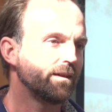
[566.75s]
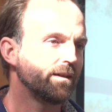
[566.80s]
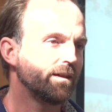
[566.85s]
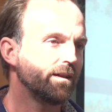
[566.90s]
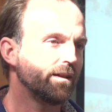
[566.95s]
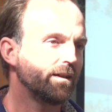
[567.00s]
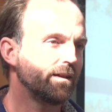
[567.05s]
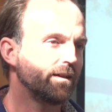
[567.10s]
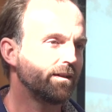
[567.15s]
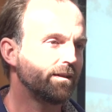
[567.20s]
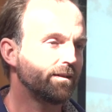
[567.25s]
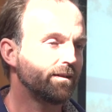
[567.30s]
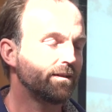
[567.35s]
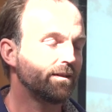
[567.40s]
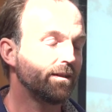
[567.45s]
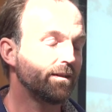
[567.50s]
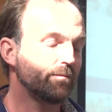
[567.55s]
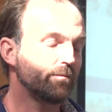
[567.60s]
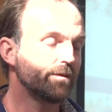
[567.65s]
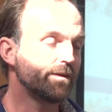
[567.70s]

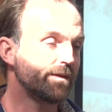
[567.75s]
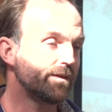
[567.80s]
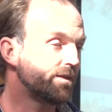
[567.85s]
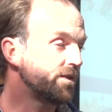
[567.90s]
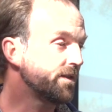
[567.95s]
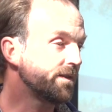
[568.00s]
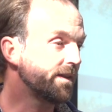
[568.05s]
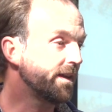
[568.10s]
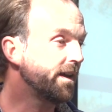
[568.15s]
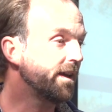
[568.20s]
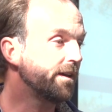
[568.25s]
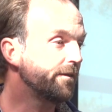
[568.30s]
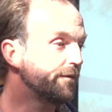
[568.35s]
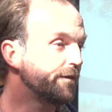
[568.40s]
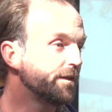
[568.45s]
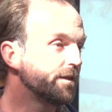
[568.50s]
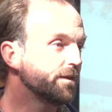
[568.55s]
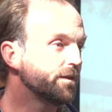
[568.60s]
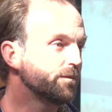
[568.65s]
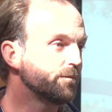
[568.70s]
It was just a
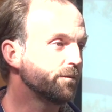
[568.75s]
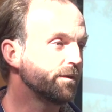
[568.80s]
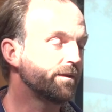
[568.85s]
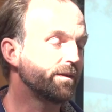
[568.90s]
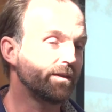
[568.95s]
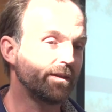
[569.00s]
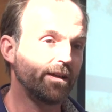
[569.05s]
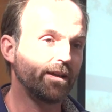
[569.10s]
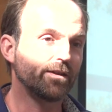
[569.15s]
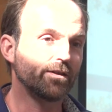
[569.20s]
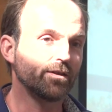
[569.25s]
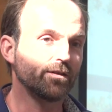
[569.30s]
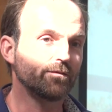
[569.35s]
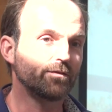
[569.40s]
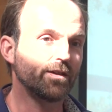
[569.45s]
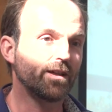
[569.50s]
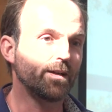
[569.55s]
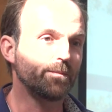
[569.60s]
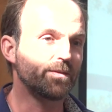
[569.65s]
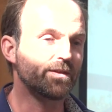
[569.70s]
hayfield with an acre
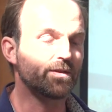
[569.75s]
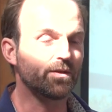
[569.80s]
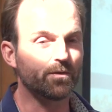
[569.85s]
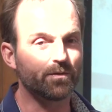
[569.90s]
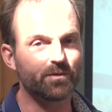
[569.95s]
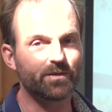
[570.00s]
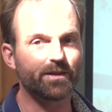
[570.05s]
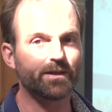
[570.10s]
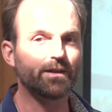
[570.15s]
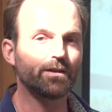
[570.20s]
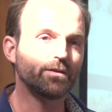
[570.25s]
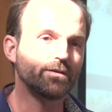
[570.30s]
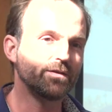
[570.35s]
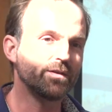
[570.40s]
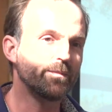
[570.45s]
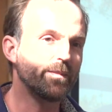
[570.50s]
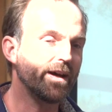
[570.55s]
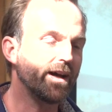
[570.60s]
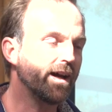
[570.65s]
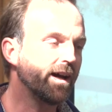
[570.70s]
of grapes. So there was a hill
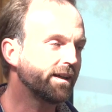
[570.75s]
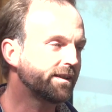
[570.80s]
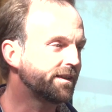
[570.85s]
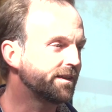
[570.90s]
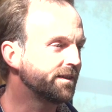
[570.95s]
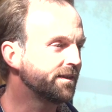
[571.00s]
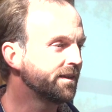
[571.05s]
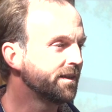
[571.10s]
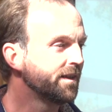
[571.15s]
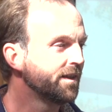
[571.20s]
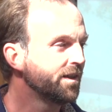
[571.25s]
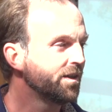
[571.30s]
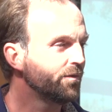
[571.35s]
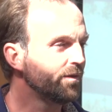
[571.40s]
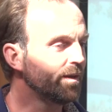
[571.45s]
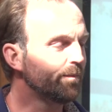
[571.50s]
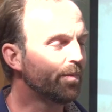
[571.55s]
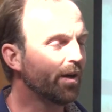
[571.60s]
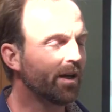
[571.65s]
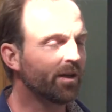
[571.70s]
in the back, and
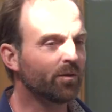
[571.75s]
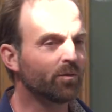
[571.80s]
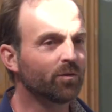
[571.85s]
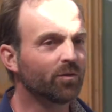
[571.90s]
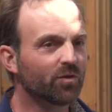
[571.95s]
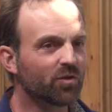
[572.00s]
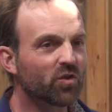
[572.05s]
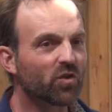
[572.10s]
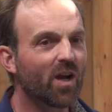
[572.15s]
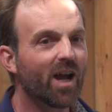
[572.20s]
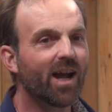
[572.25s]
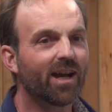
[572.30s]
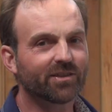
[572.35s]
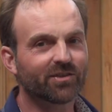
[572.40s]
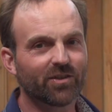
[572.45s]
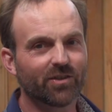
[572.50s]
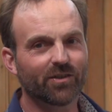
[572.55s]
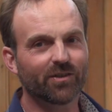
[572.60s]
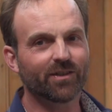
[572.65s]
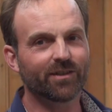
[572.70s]
we had bought an old
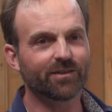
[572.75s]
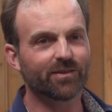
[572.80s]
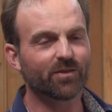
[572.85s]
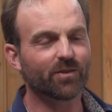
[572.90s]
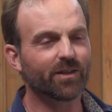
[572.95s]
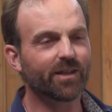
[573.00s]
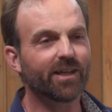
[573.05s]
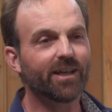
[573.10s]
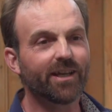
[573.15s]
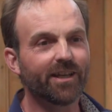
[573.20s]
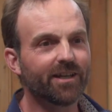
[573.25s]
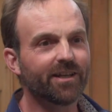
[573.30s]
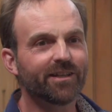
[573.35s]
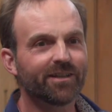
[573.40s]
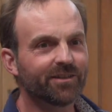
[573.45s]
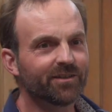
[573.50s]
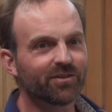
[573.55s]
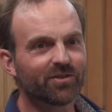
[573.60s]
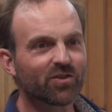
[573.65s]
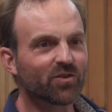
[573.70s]
tractor and sort of hid
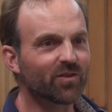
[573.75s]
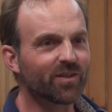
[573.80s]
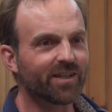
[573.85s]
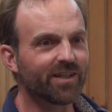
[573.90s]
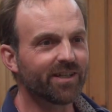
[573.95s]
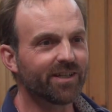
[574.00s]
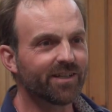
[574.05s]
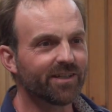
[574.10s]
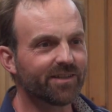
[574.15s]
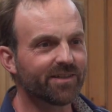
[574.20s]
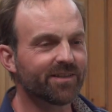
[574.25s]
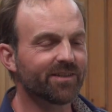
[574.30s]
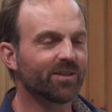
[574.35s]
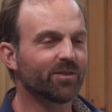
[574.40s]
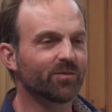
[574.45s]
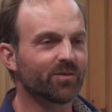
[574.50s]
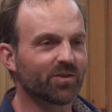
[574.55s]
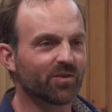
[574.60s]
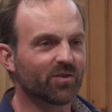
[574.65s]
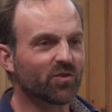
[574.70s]
it in the trees, and
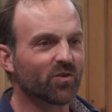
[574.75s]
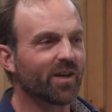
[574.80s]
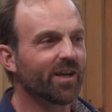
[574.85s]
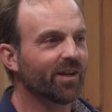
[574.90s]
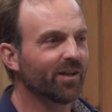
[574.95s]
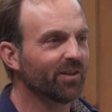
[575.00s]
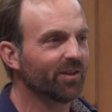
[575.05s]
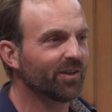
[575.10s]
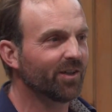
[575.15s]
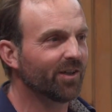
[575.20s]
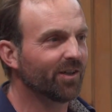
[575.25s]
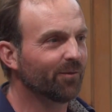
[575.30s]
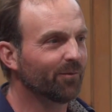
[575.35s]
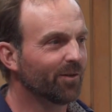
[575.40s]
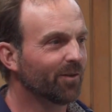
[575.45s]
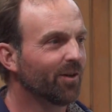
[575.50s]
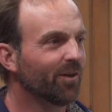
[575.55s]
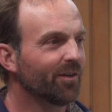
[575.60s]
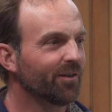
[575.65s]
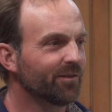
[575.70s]
there was a trailer
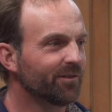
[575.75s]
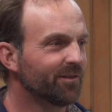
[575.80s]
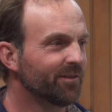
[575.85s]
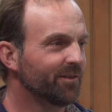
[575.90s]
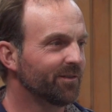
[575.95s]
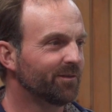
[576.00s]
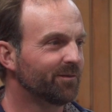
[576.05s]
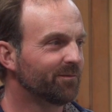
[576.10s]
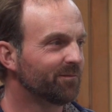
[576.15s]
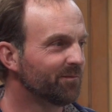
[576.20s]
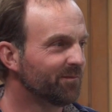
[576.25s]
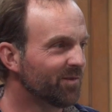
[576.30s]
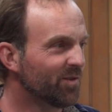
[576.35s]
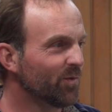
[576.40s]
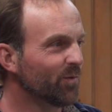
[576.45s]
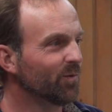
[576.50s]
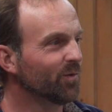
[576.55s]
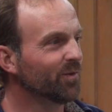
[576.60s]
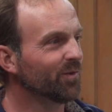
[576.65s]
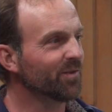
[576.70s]
where all the
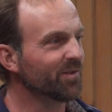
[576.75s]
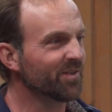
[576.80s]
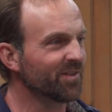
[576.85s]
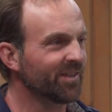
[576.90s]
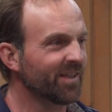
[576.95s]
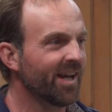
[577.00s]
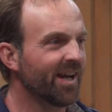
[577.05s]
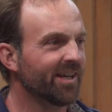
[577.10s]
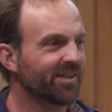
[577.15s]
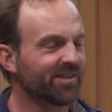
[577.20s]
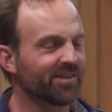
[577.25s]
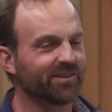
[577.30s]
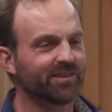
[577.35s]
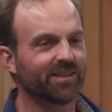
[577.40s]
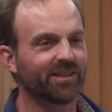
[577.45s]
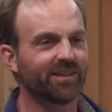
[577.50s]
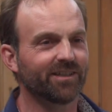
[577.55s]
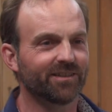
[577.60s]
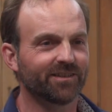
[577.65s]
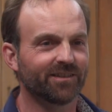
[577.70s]
tools and
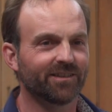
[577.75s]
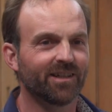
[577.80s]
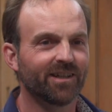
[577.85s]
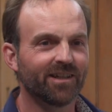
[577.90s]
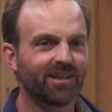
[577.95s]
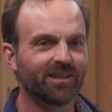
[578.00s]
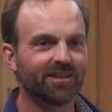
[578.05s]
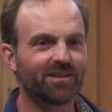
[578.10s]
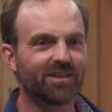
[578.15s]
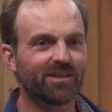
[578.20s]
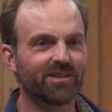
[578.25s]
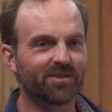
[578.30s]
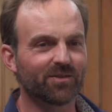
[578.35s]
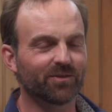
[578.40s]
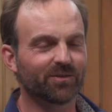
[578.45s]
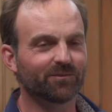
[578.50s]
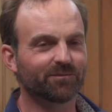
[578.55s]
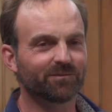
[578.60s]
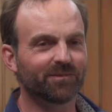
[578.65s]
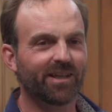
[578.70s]
gasoline and
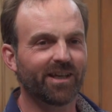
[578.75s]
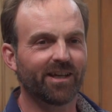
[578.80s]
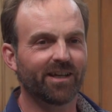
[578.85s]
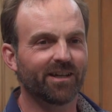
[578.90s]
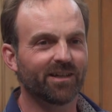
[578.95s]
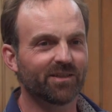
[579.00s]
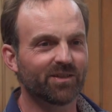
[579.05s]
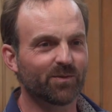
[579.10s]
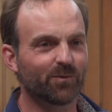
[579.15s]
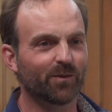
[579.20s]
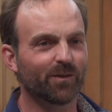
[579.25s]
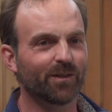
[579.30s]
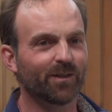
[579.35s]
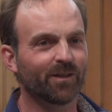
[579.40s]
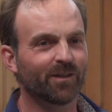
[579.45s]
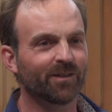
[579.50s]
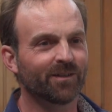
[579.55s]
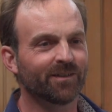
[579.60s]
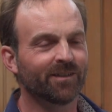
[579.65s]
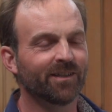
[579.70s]
diesel cans
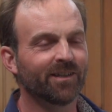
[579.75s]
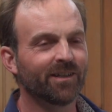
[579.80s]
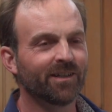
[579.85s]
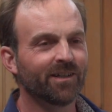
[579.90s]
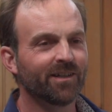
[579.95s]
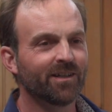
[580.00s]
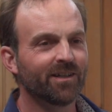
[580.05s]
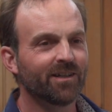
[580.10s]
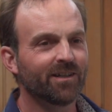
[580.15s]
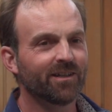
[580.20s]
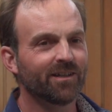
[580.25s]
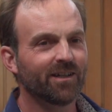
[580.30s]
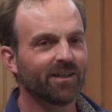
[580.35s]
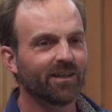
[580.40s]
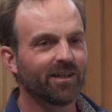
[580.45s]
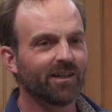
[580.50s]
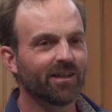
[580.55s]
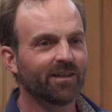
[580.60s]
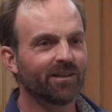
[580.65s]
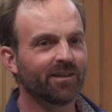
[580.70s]
were,
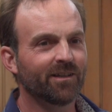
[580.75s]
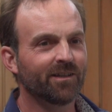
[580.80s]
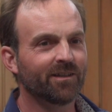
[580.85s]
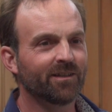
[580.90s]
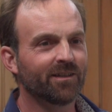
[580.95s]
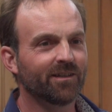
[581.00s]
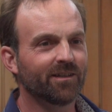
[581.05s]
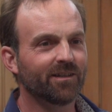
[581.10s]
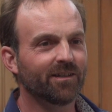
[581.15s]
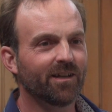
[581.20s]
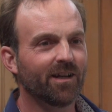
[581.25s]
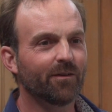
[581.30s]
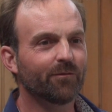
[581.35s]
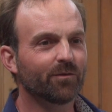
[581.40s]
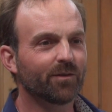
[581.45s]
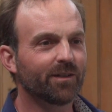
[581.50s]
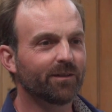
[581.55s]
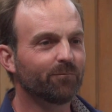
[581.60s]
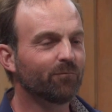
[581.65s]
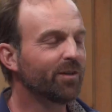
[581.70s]
and then
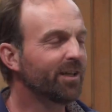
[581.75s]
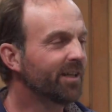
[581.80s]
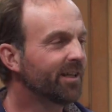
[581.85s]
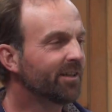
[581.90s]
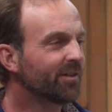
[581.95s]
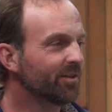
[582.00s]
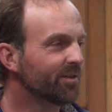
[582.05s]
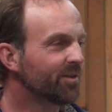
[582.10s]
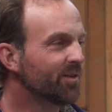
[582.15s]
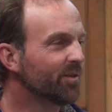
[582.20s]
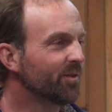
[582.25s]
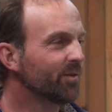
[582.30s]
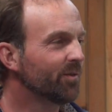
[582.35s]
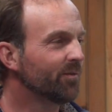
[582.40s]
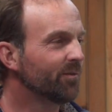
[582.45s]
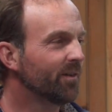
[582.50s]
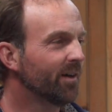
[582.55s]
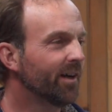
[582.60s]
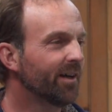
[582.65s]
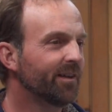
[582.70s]
every week or
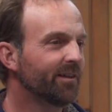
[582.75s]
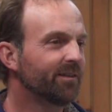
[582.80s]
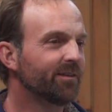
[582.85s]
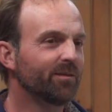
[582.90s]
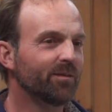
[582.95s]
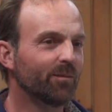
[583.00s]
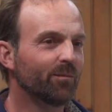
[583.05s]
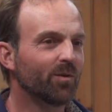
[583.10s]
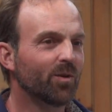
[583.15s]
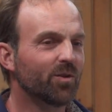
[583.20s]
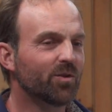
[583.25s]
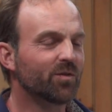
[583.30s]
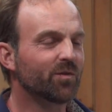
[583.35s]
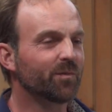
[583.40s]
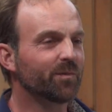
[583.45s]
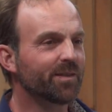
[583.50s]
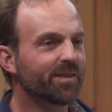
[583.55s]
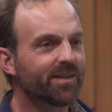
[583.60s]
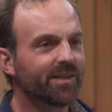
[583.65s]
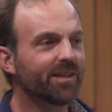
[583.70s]
two I'd emerge
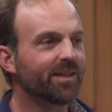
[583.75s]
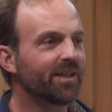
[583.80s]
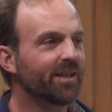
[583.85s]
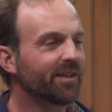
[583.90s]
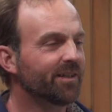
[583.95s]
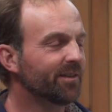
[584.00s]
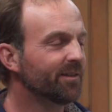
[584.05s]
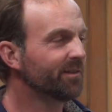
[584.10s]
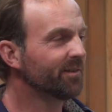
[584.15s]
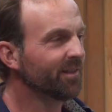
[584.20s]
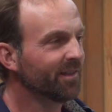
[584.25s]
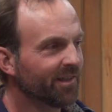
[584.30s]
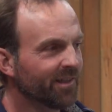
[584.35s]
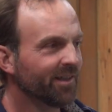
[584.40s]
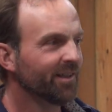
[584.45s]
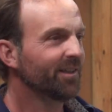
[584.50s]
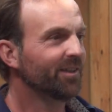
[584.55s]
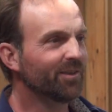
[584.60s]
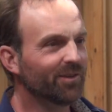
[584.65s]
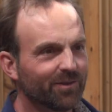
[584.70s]
from the city
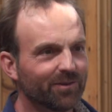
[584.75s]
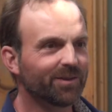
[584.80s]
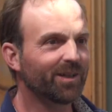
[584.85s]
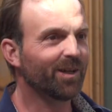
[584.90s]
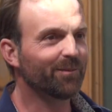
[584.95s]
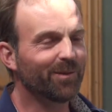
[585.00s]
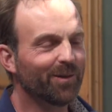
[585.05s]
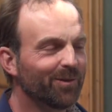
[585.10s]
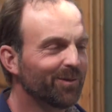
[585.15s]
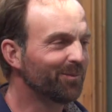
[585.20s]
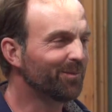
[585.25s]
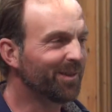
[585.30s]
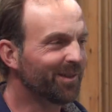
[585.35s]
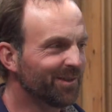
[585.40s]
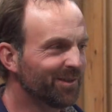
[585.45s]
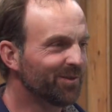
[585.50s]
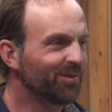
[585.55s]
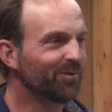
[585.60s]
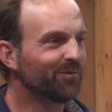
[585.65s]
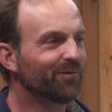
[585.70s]
to come out and be
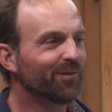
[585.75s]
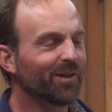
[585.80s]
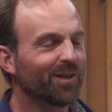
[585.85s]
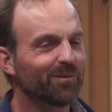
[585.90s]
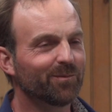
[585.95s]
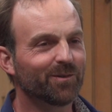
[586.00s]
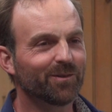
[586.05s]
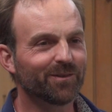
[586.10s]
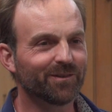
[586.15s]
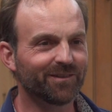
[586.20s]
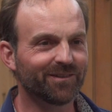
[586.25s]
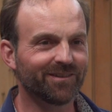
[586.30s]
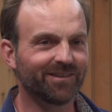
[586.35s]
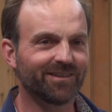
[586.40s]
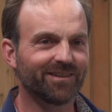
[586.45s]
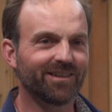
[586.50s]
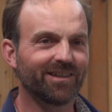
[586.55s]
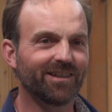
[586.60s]
the dude farmer and